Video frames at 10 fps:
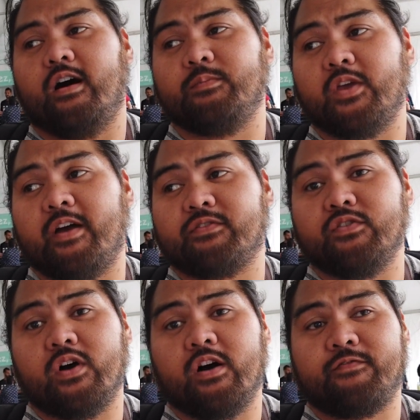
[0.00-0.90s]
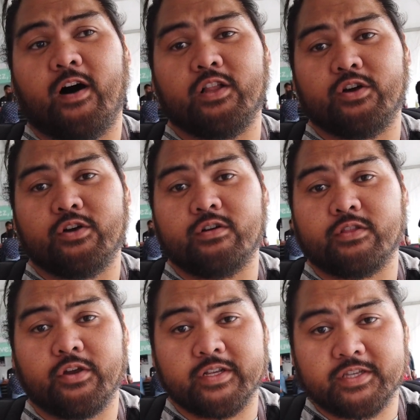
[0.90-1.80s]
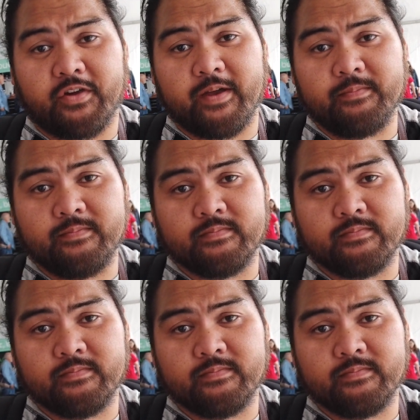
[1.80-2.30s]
You have to follow their Instagram,